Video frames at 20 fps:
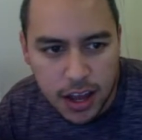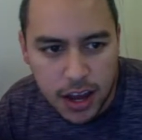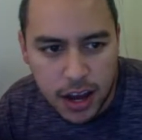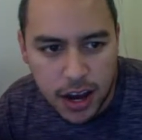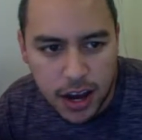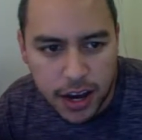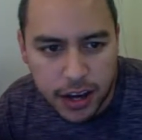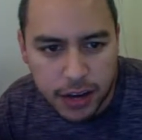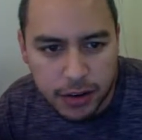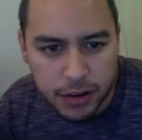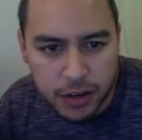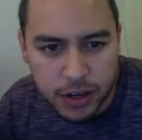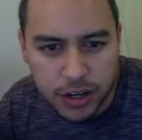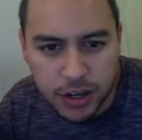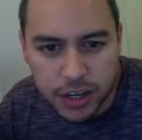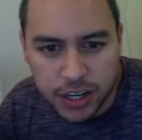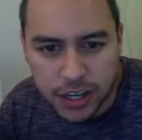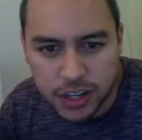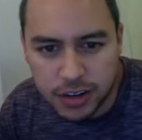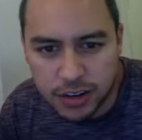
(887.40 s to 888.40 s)
I
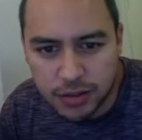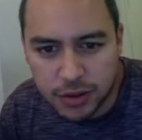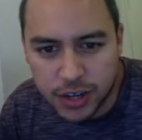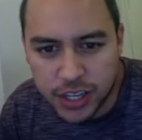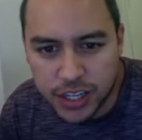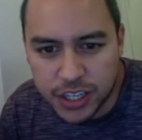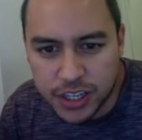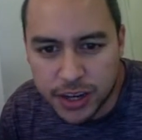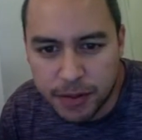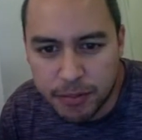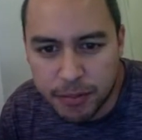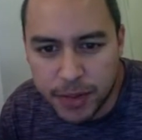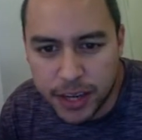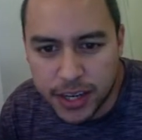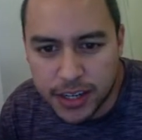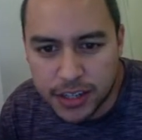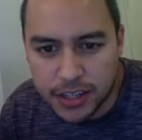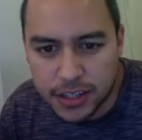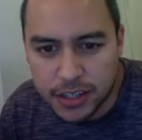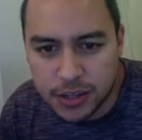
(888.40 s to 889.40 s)
couldn't really
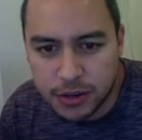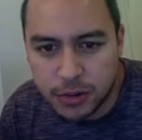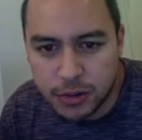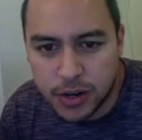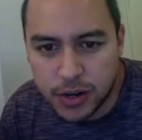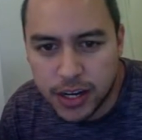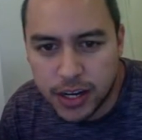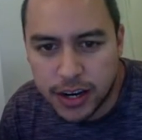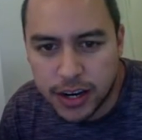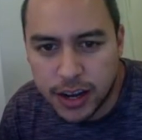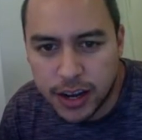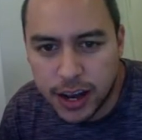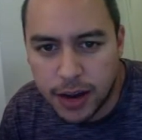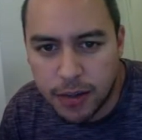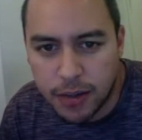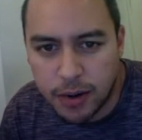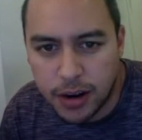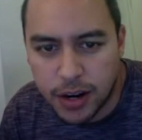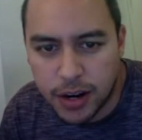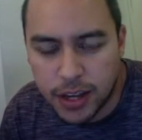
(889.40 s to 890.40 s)
commit to what I
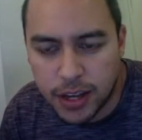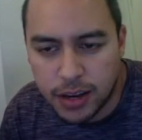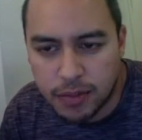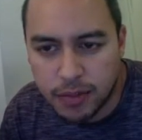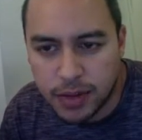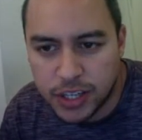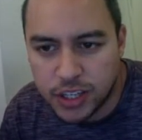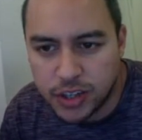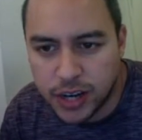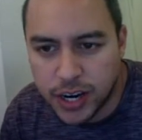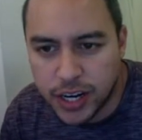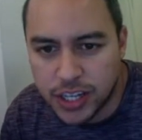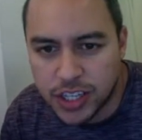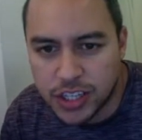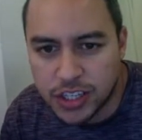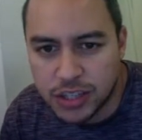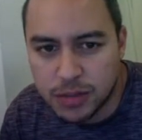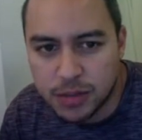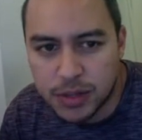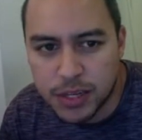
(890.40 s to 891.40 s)
wanted my strategy
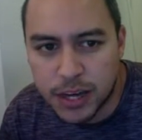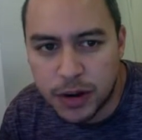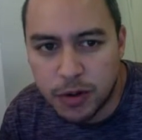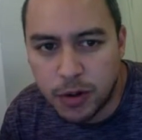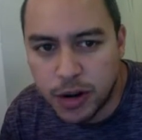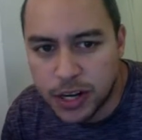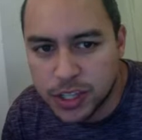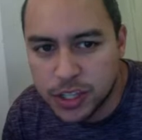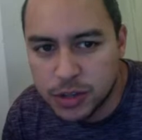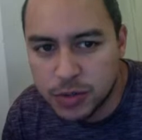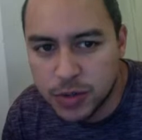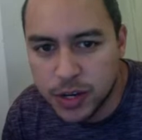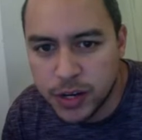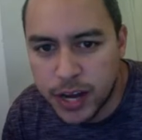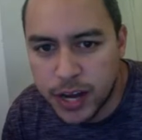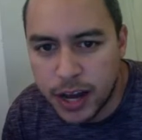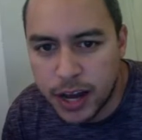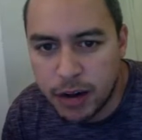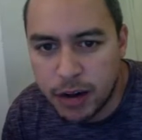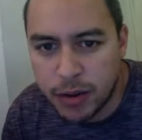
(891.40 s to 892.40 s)
to be. I wanted to win
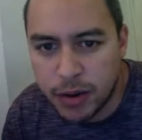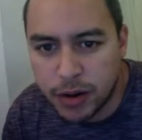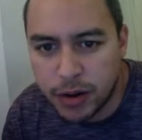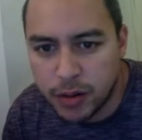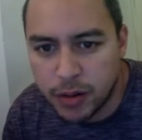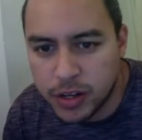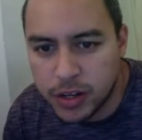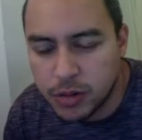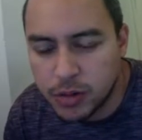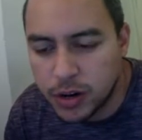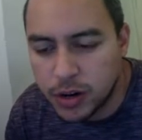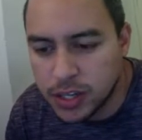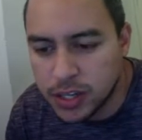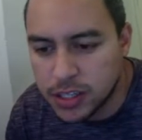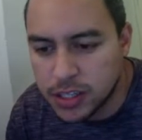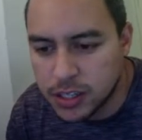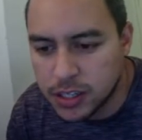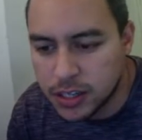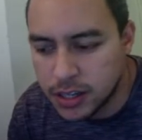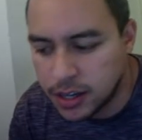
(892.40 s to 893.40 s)
now, but I really wanted
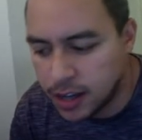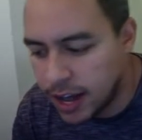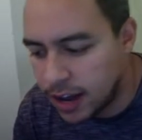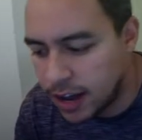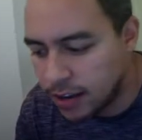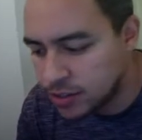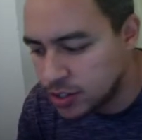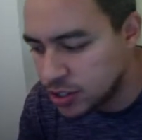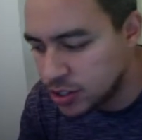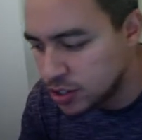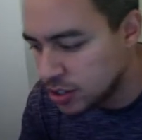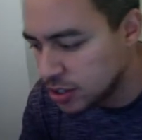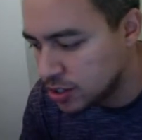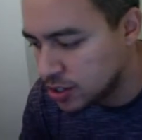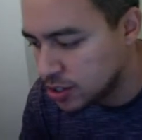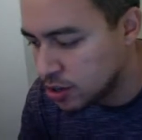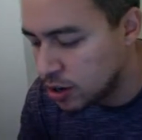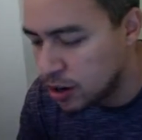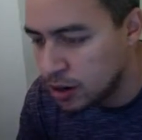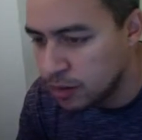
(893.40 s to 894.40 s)
to have
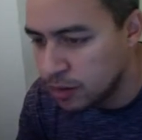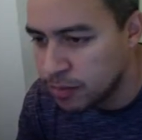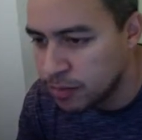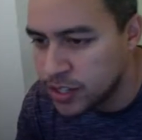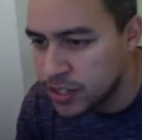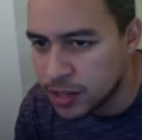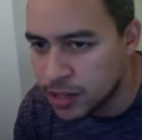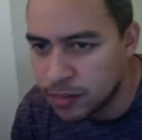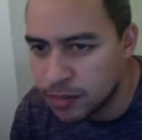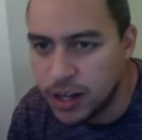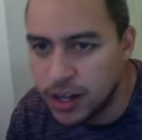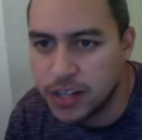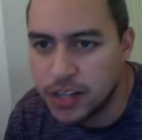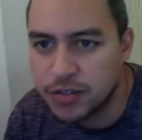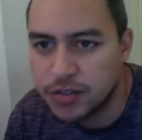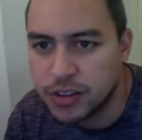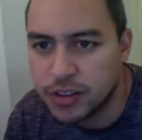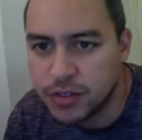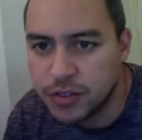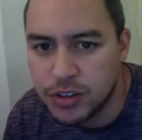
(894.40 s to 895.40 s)
strong building blocks
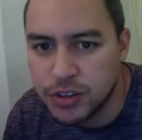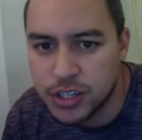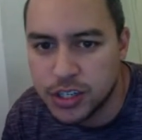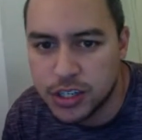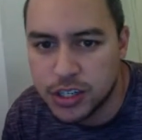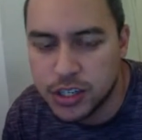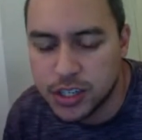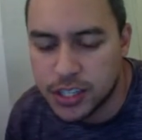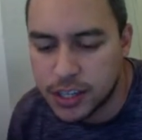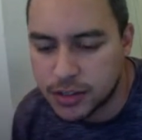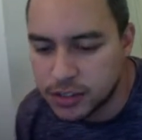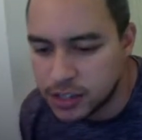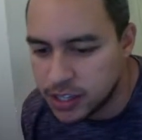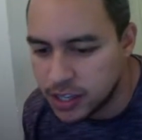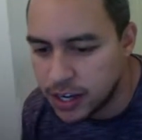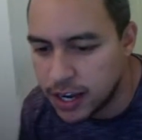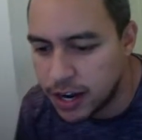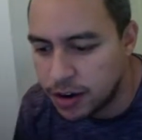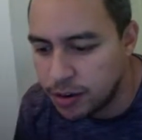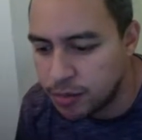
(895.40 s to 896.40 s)
for the future because I've seen
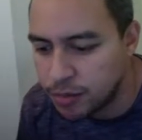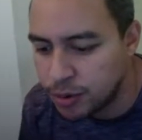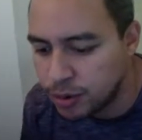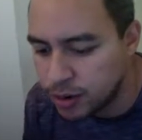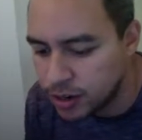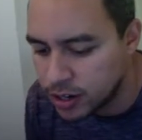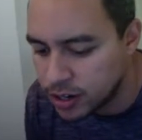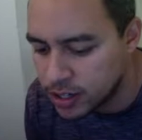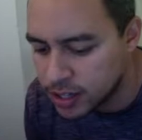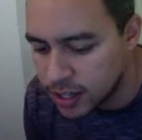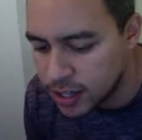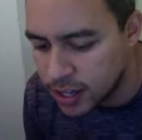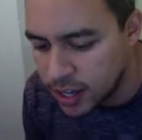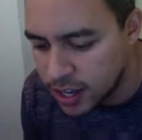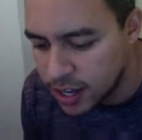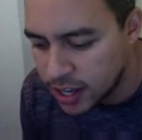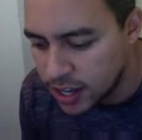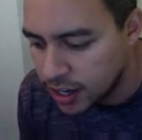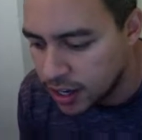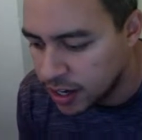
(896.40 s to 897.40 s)
how important,
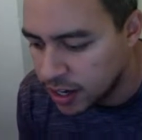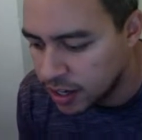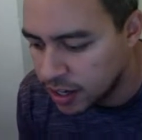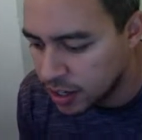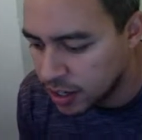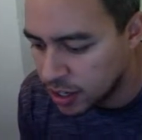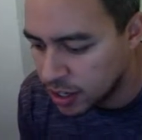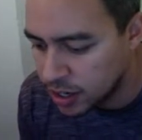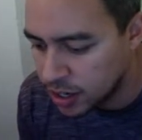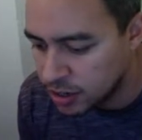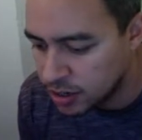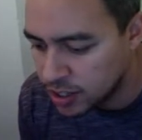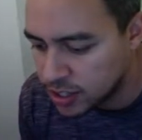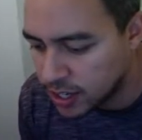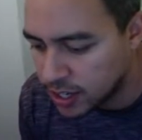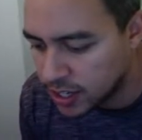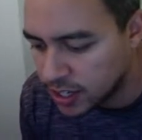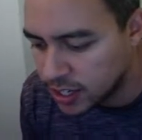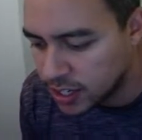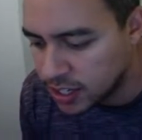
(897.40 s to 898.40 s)
you know,
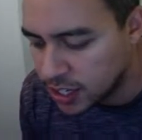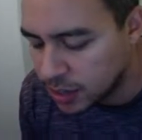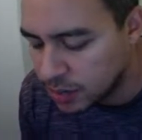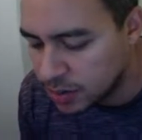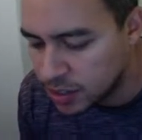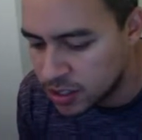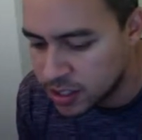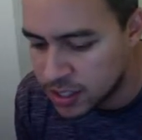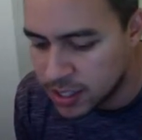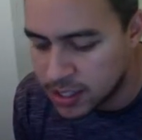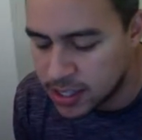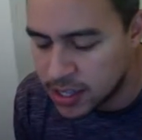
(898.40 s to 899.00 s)
selecting keepers is.